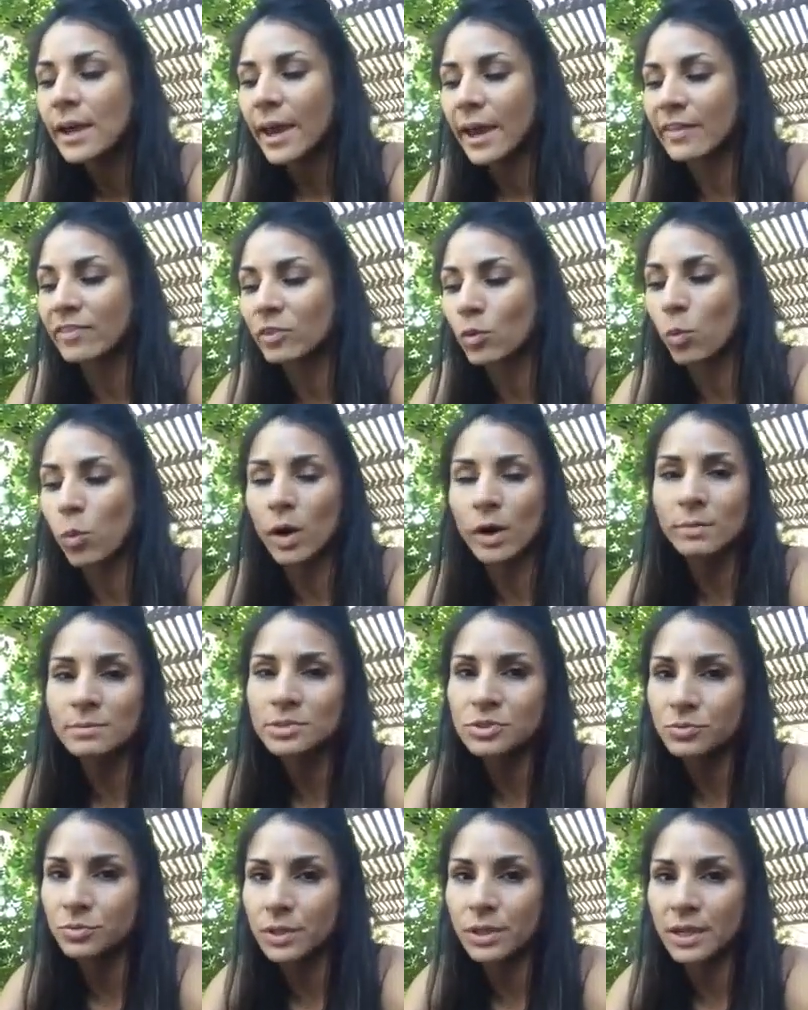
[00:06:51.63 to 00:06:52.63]
And the
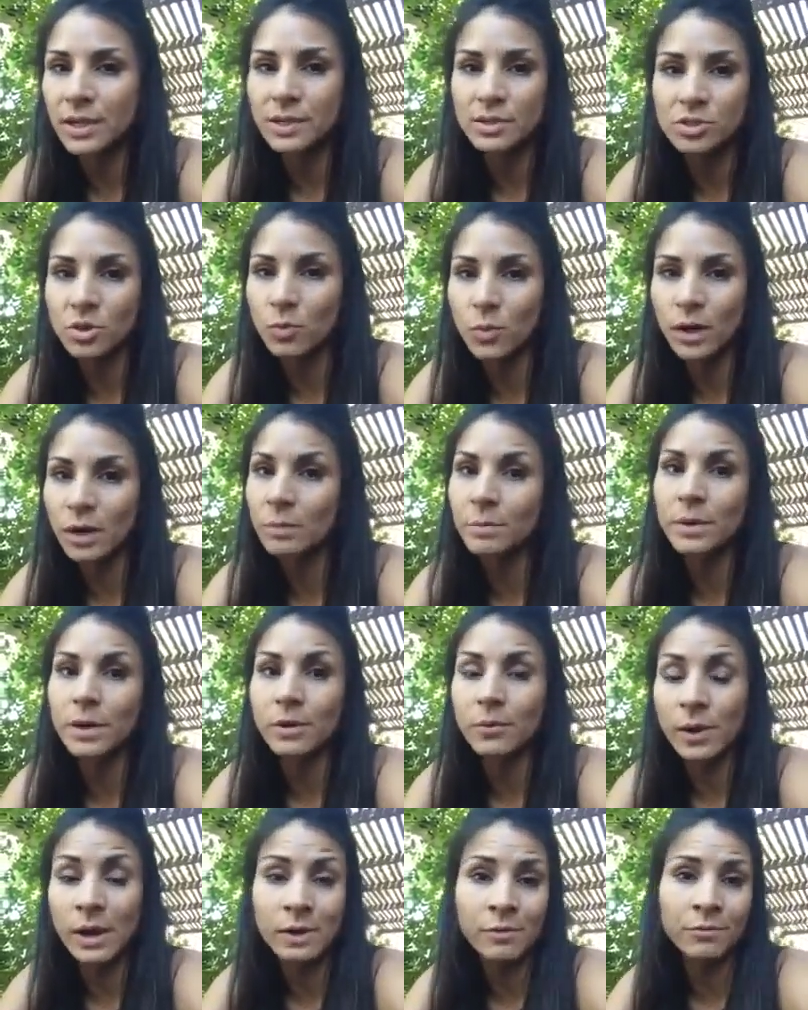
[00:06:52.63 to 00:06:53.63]
worms really don't want to
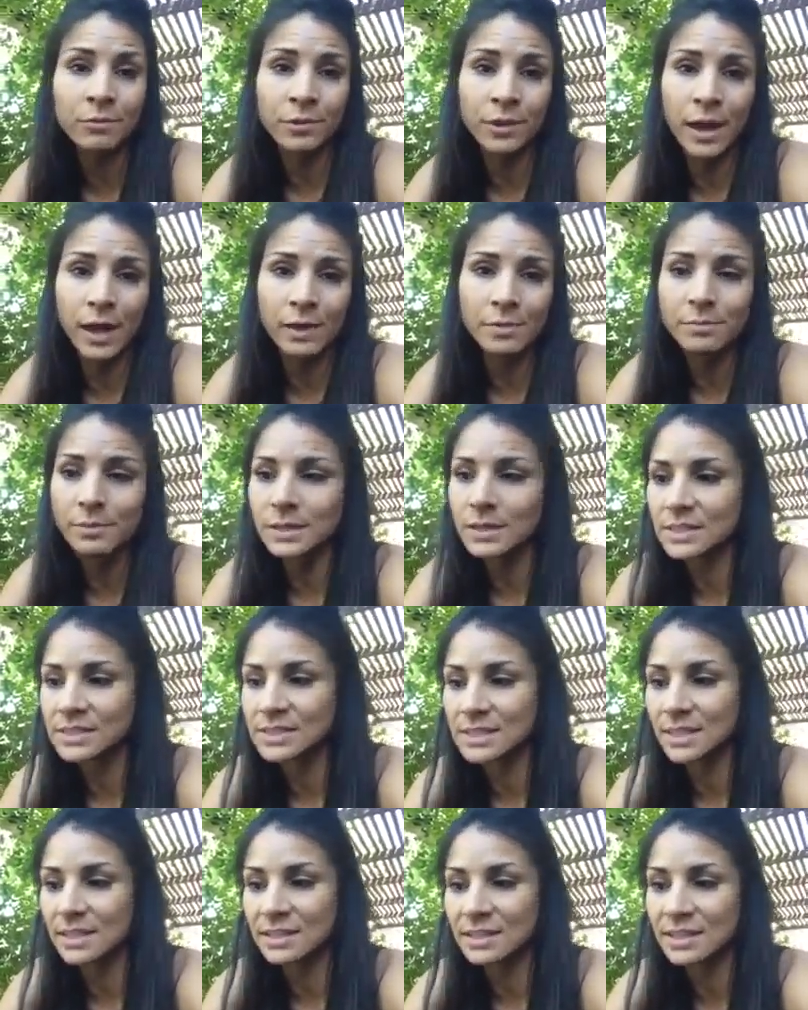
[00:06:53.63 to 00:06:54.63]
be around for that
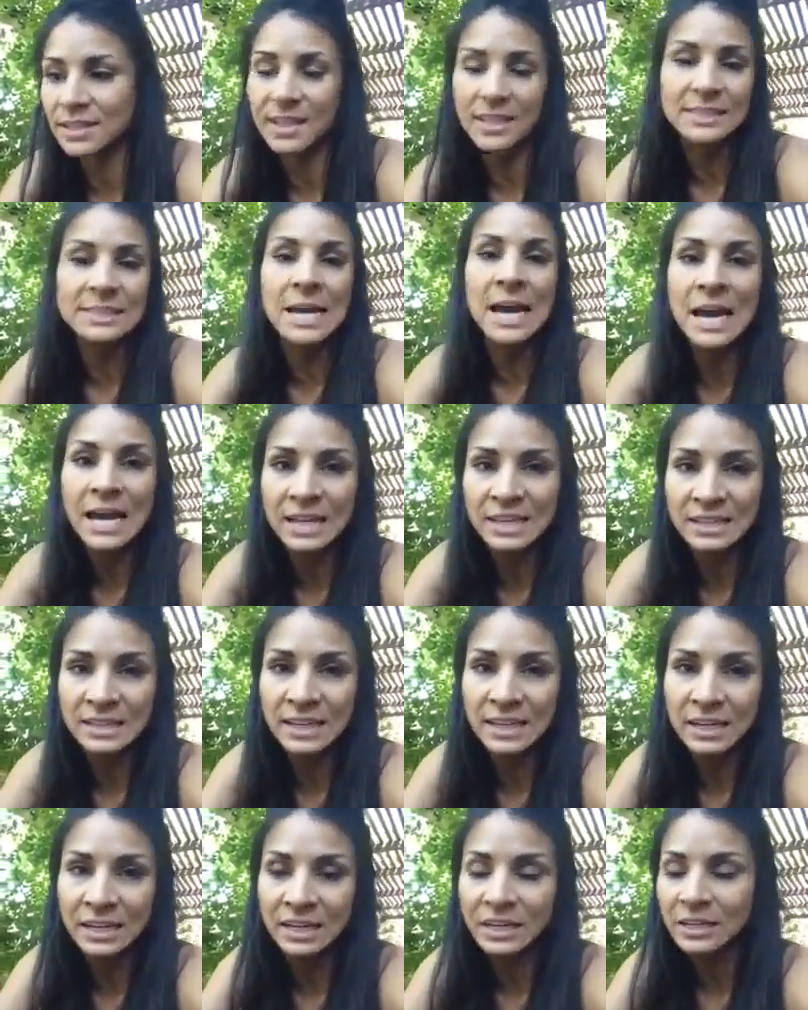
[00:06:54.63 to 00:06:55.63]
because it gets hot
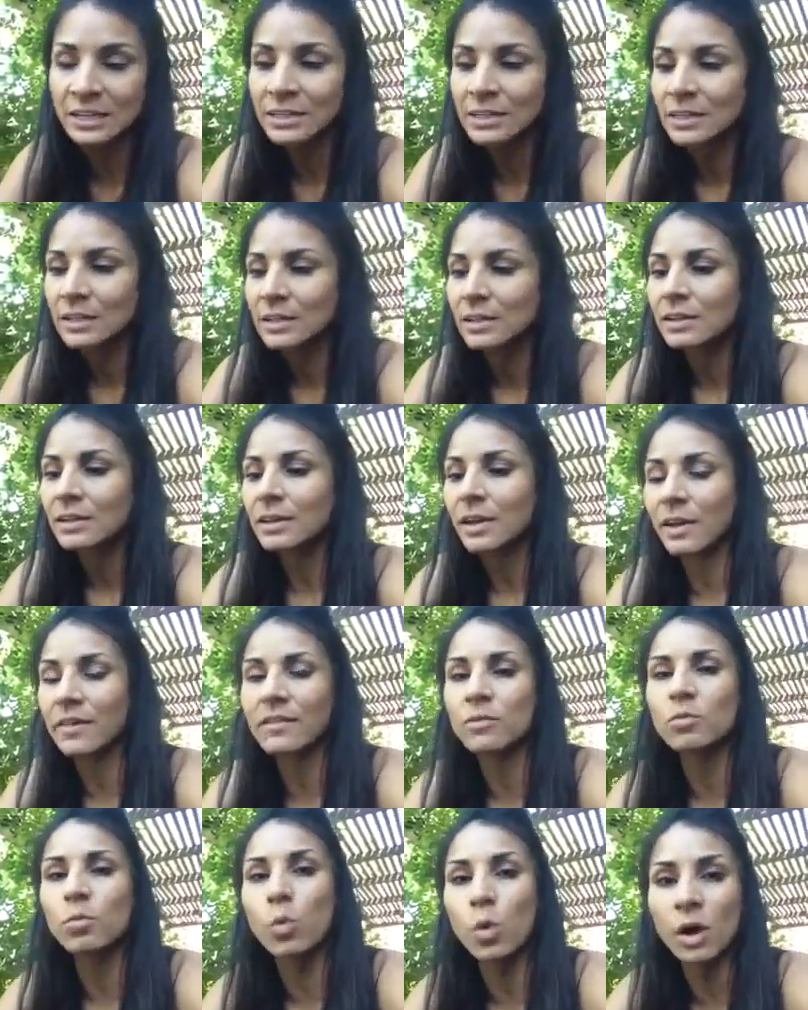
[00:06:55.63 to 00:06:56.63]
in there.
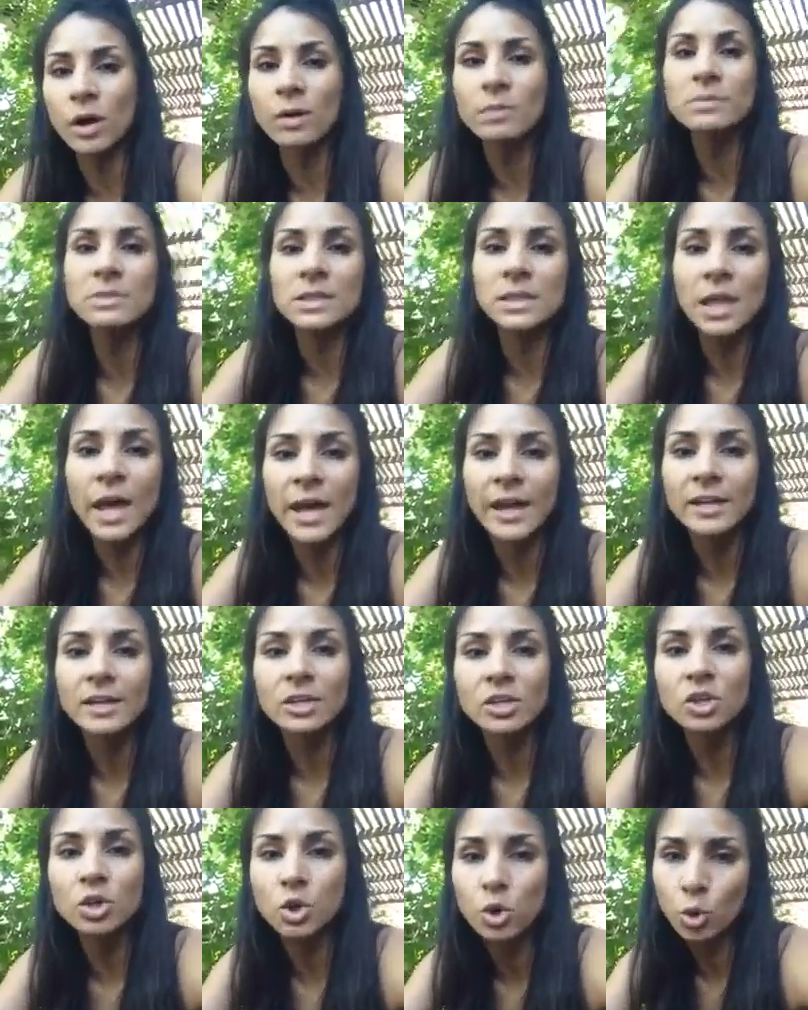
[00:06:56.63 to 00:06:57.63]
And worms like
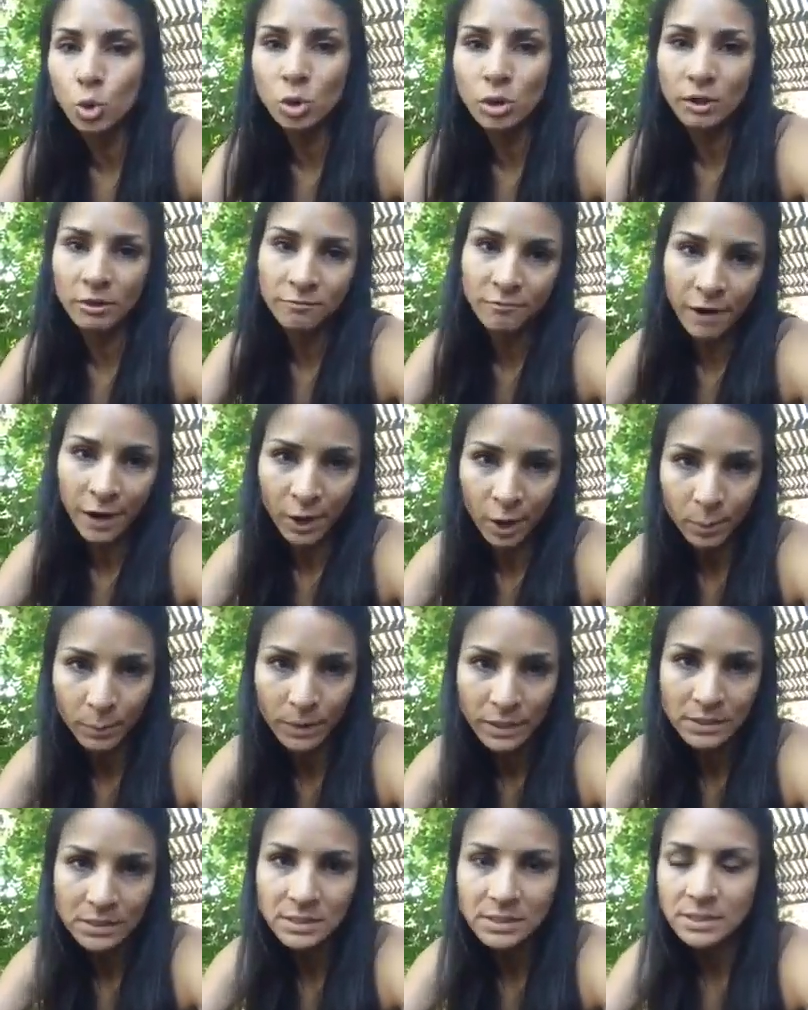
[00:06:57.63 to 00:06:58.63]
cool
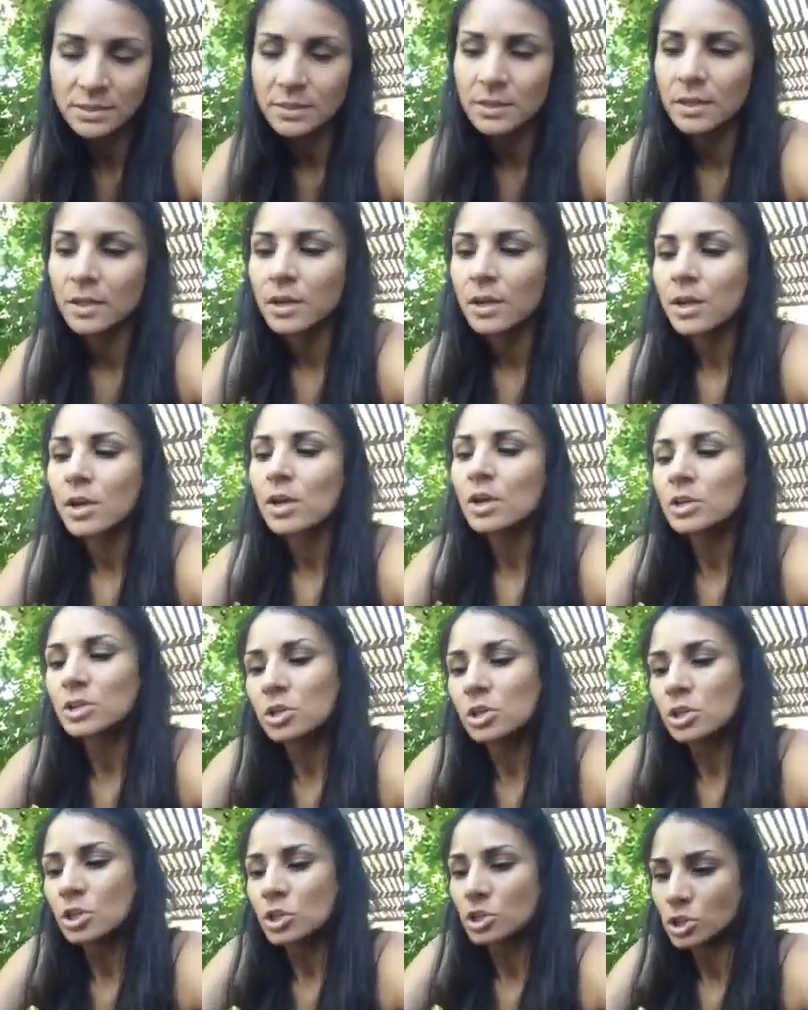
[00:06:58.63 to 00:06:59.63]
environments.
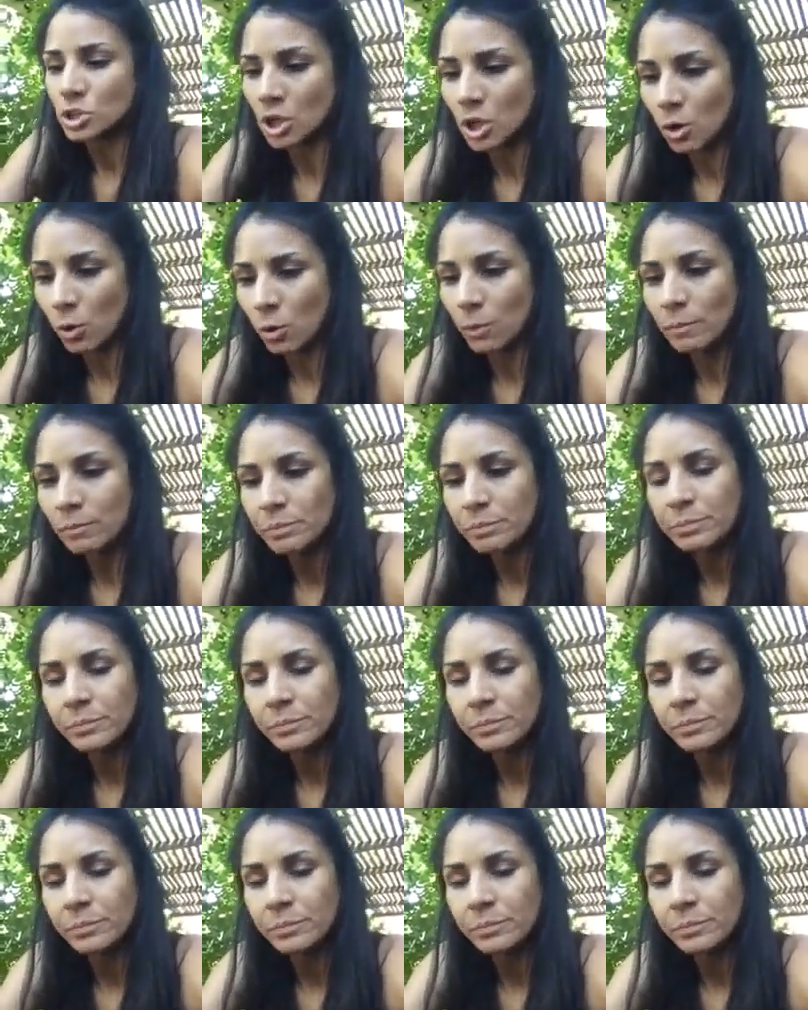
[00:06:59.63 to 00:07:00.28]
So